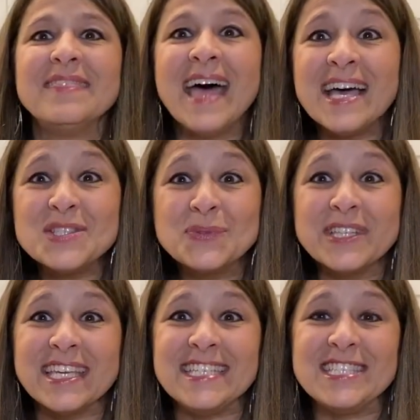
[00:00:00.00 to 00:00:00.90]
That's
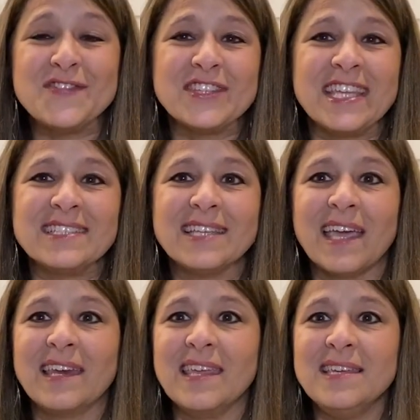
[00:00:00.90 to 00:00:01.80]
really easy for things like an